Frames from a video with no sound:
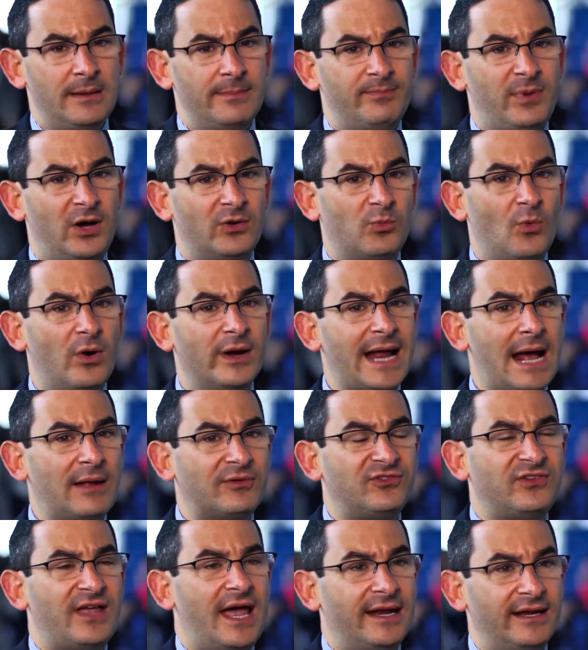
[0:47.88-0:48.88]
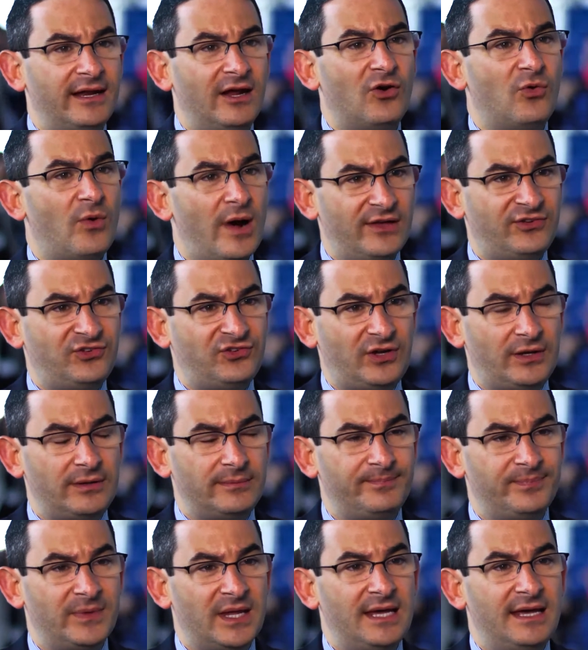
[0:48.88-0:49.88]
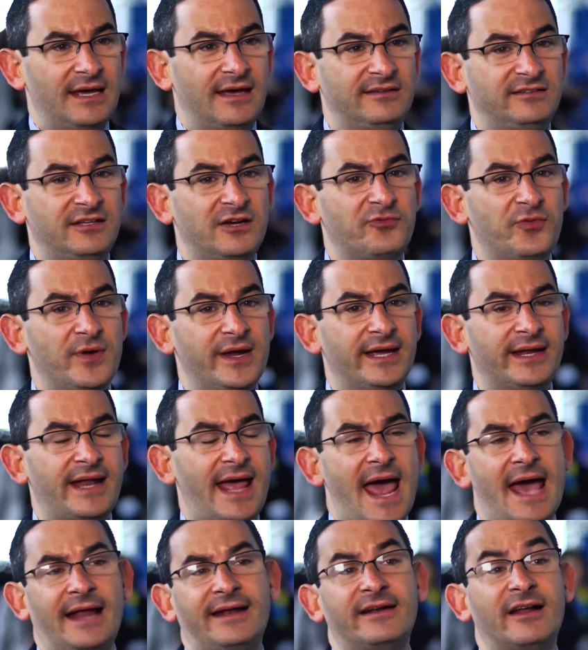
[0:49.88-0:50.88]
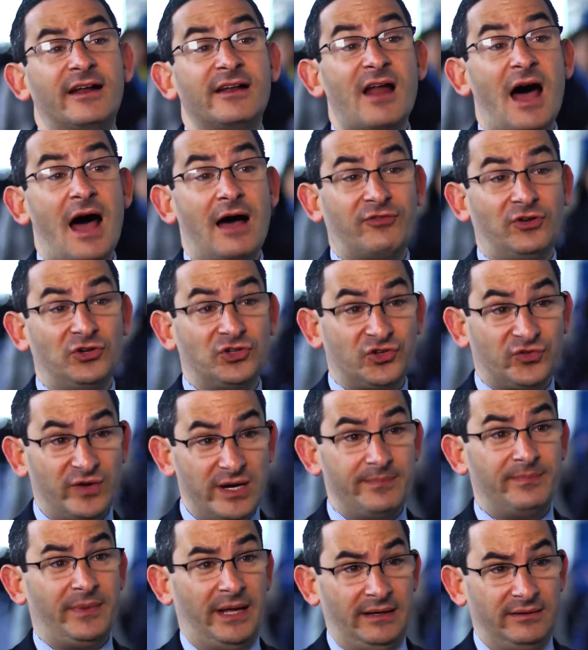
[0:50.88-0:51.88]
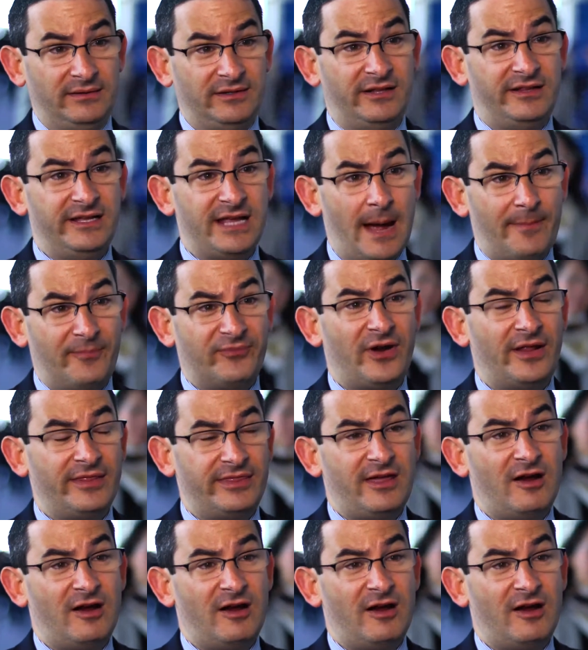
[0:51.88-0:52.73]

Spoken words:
But one outstanding question is if we can add in a novel treatment to the upfront